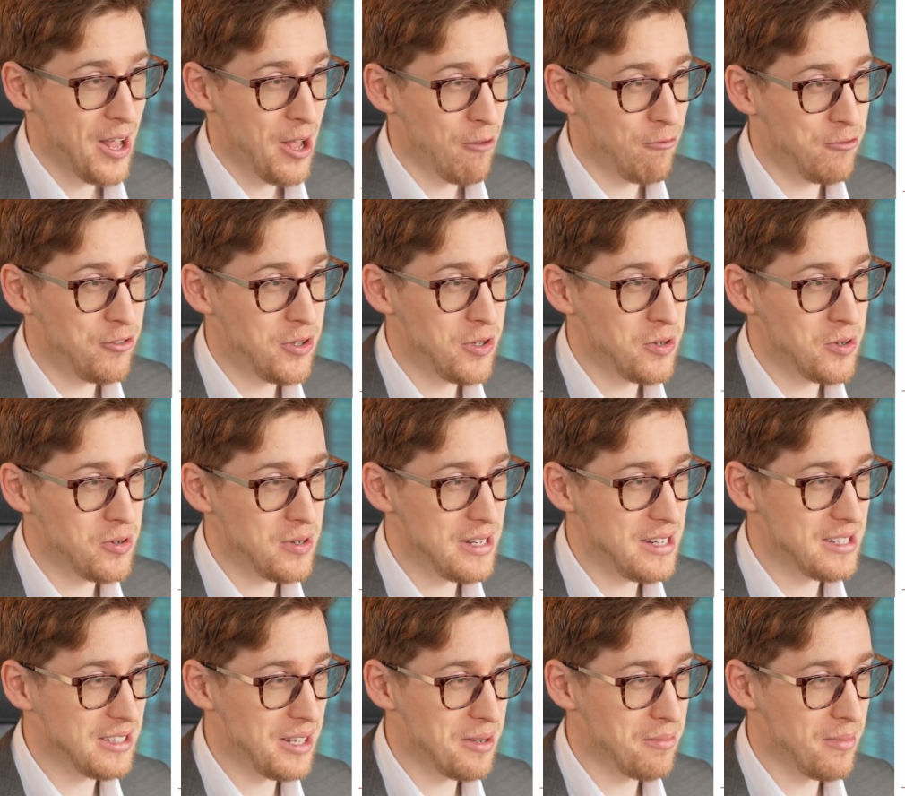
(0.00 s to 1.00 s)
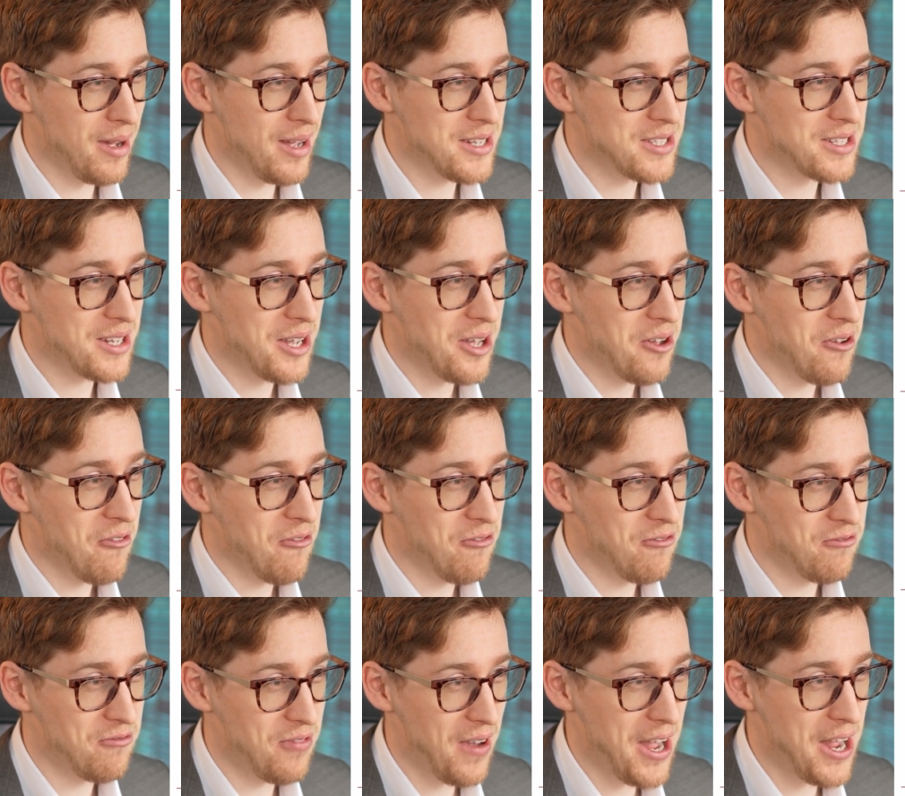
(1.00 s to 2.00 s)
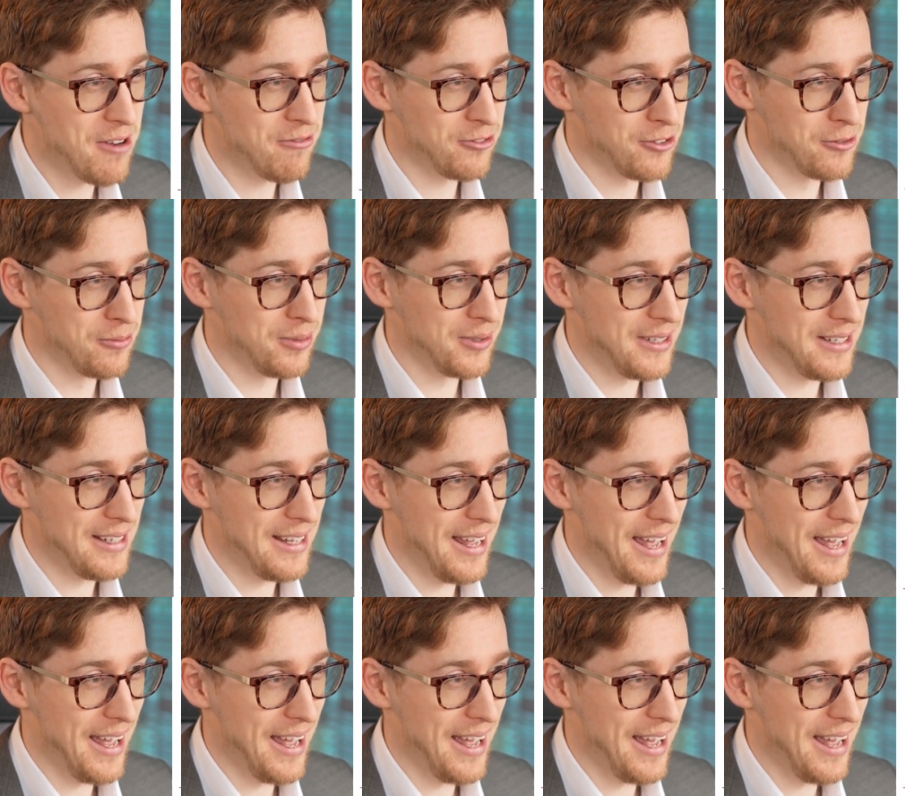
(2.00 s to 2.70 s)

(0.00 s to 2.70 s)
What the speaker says: view Elon Musk favorably.